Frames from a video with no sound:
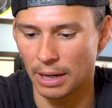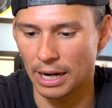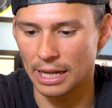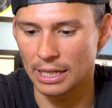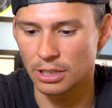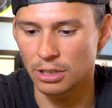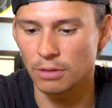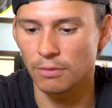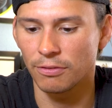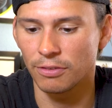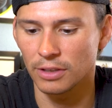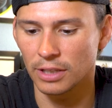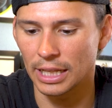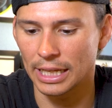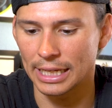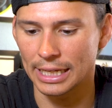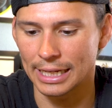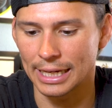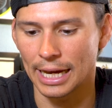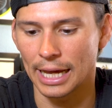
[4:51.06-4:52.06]
But I do feel
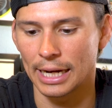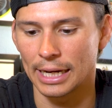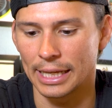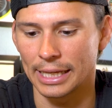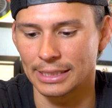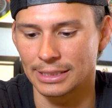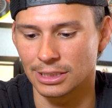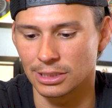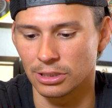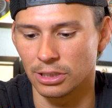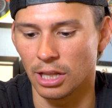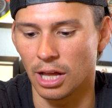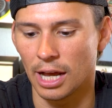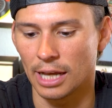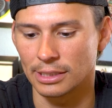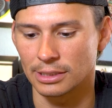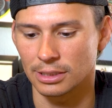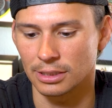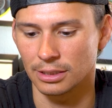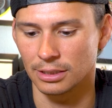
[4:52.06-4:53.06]
like it kind of gets
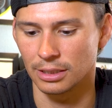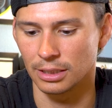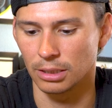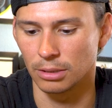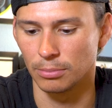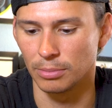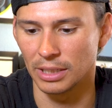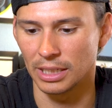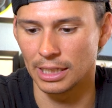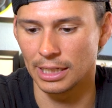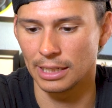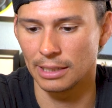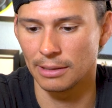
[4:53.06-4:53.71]
lost a little bit